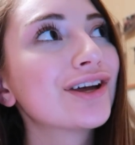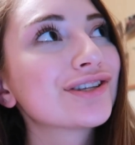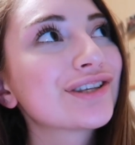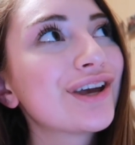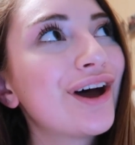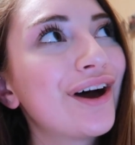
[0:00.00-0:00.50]

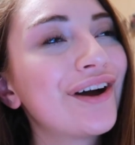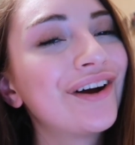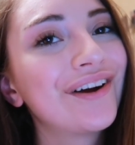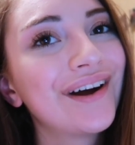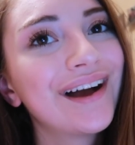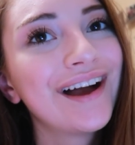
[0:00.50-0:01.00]
So,
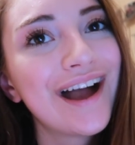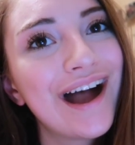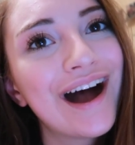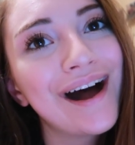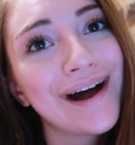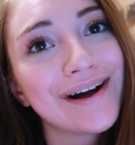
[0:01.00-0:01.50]

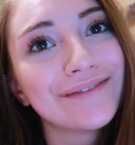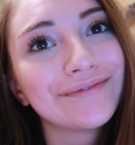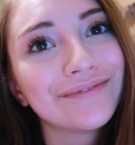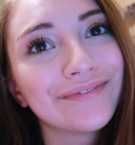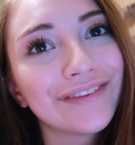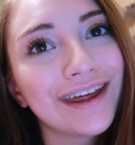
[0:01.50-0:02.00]

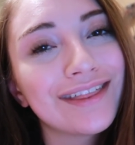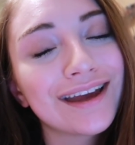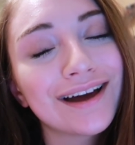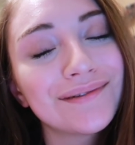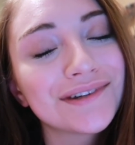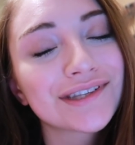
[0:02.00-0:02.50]
I
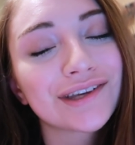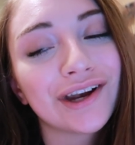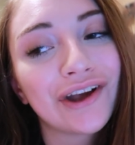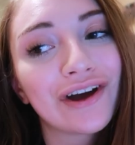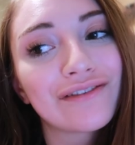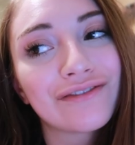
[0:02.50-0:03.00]
think I'm just
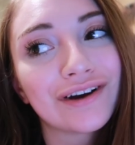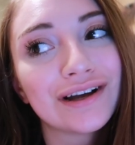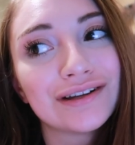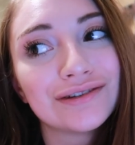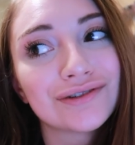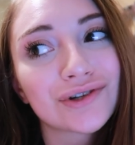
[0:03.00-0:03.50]
gonna go for
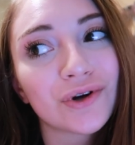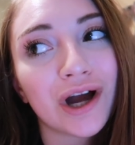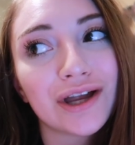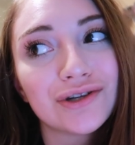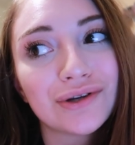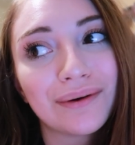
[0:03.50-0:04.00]
it and
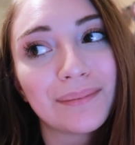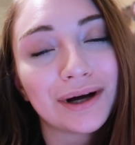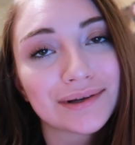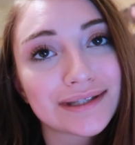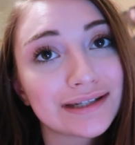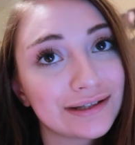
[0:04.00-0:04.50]
try and do a
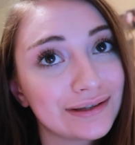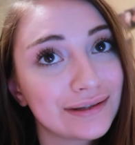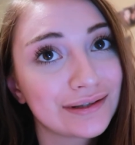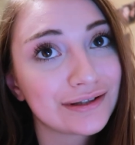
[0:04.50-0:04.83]
master's.